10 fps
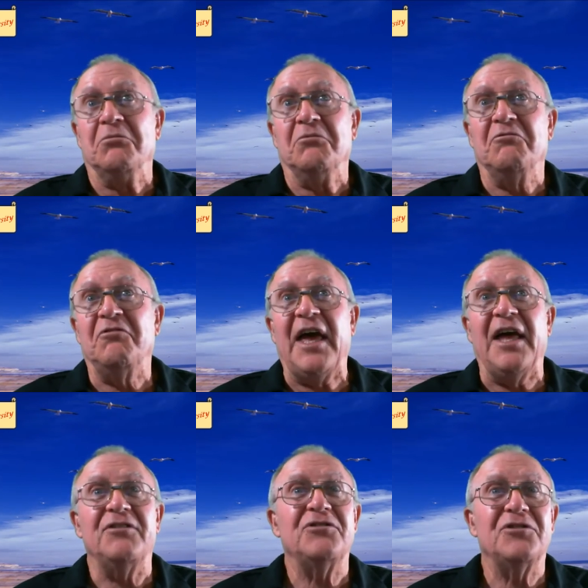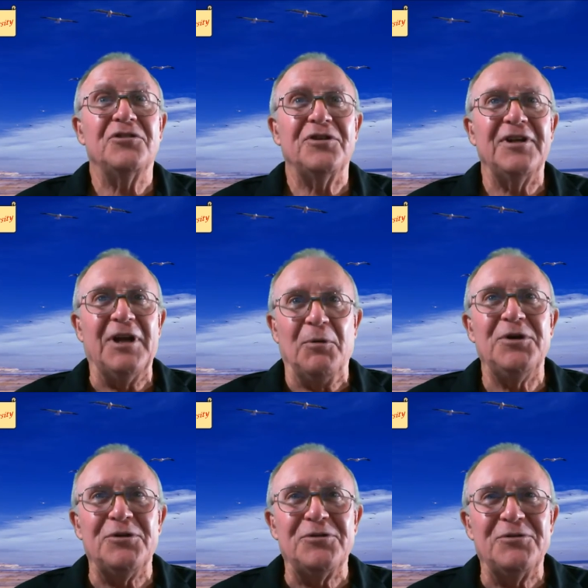fast? Now we're
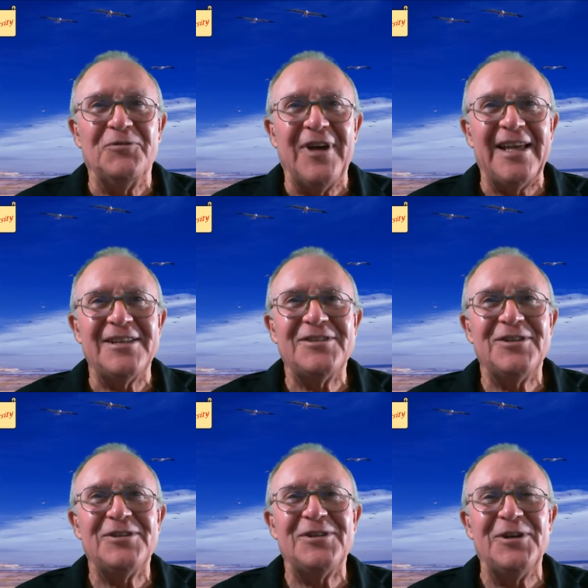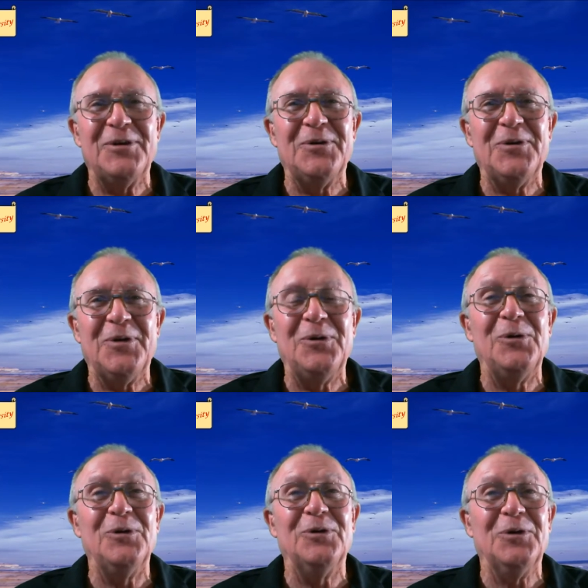using fast, slow, old,
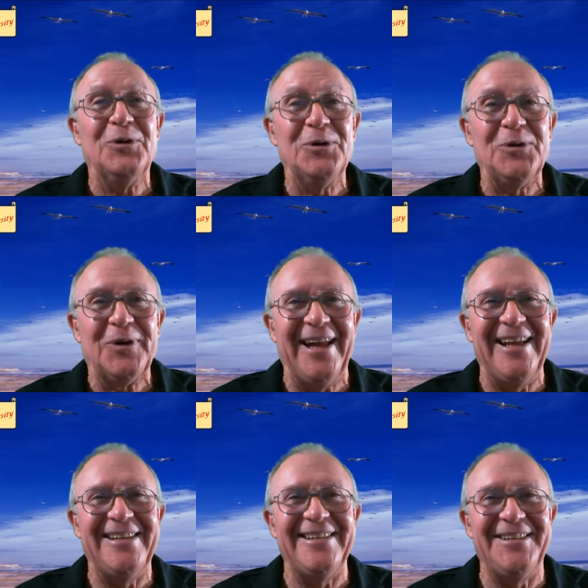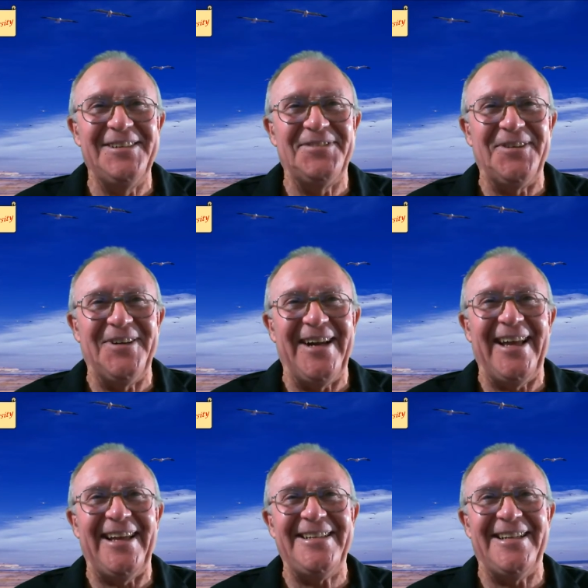or new, right? So just far
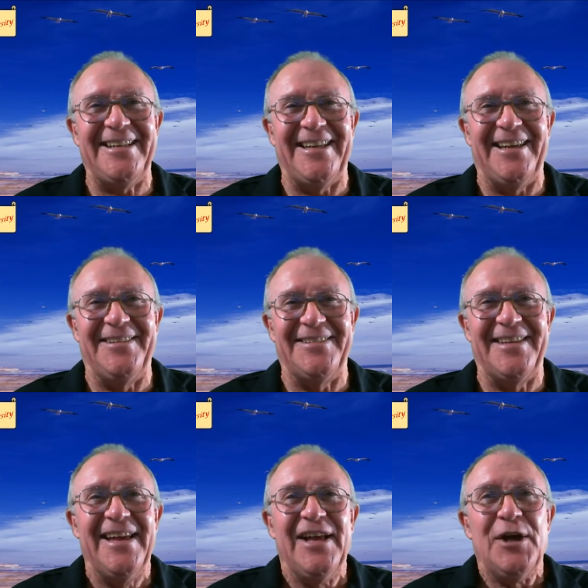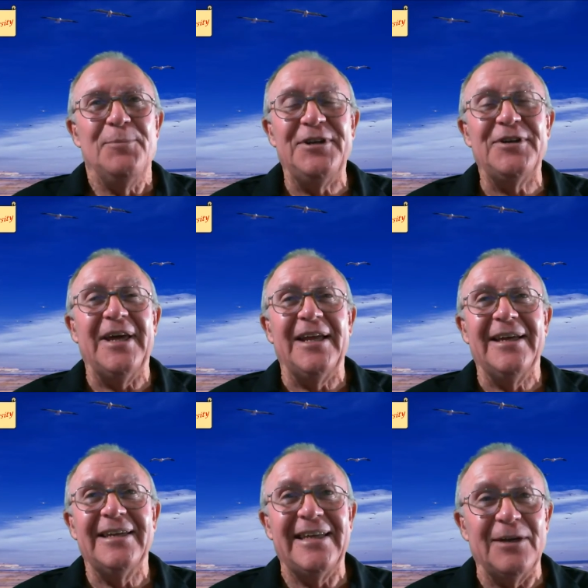adjectives, but you got to
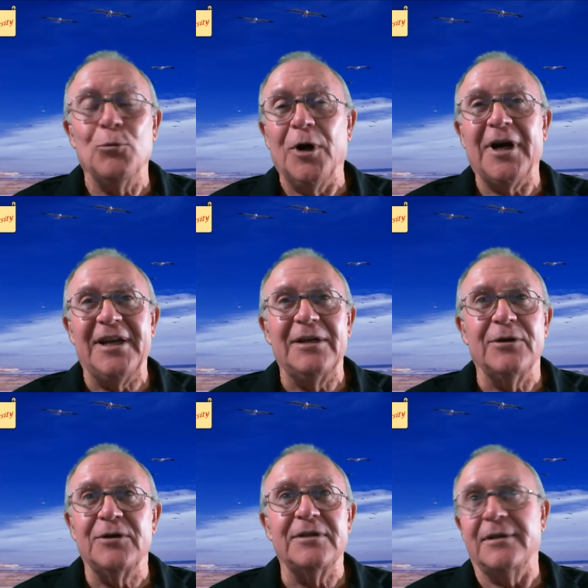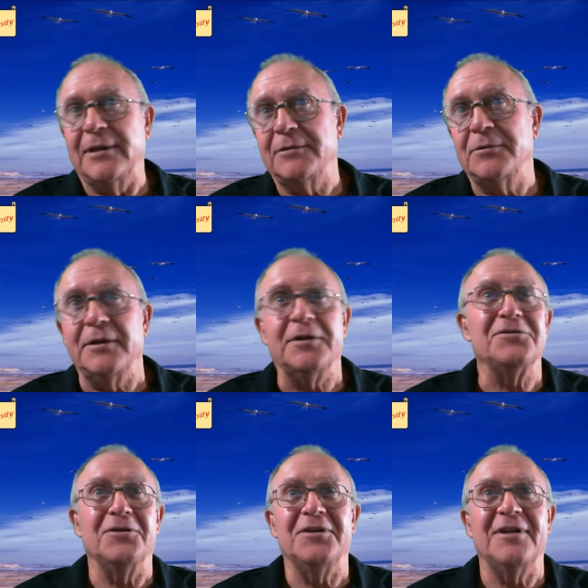get work on it. This one,
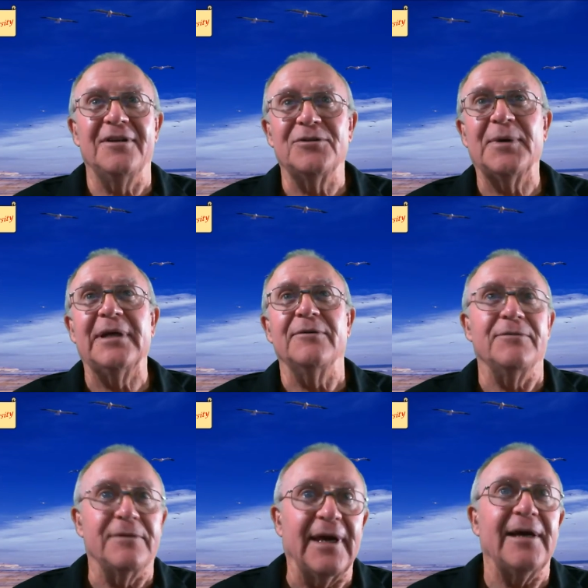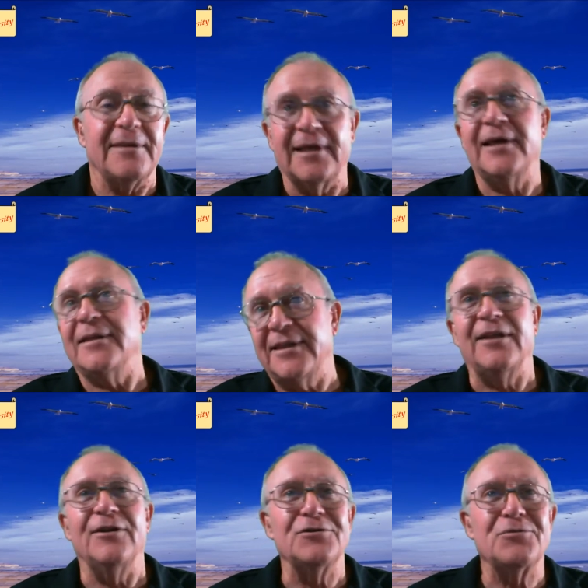so that. There's
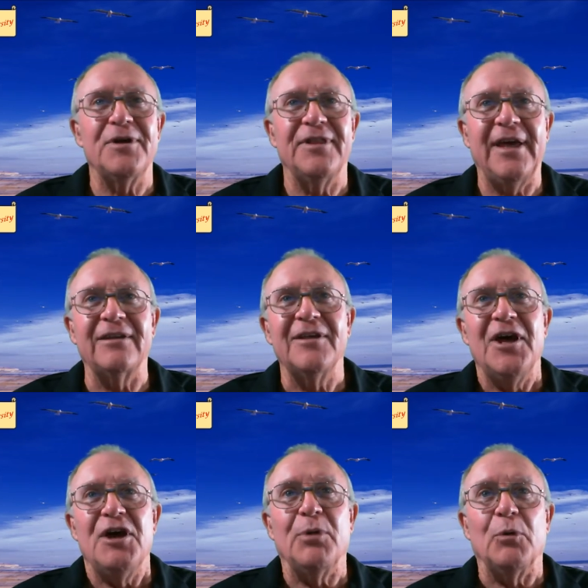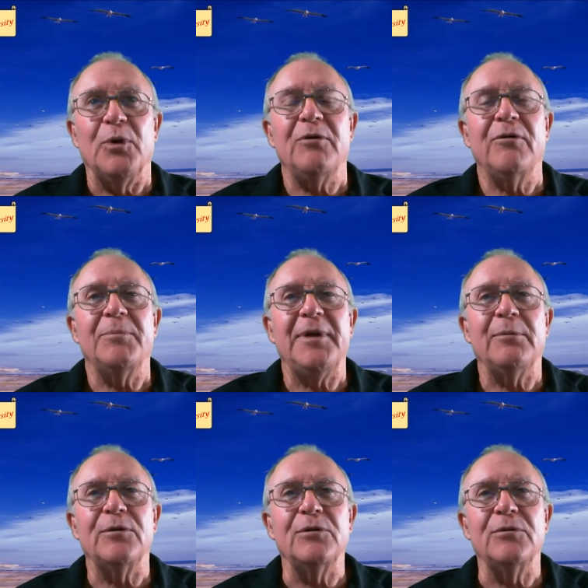three things, but we want to be able
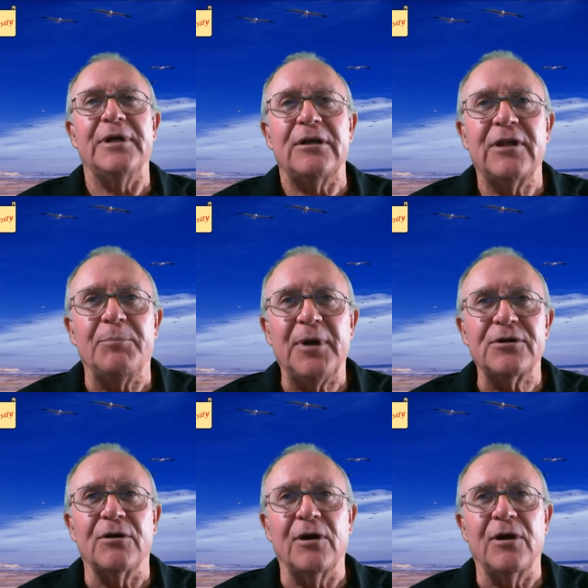to get to that picture all at